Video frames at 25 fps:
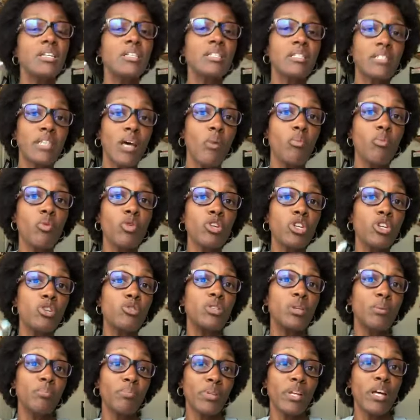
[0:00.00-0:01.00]
Some will
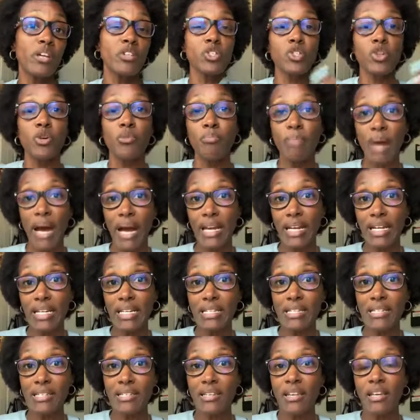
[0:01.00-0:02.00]
use a plus or
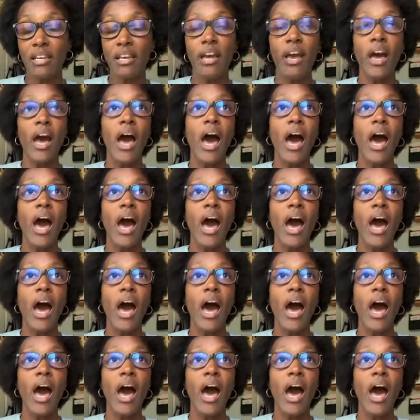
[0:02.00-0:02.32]
minus.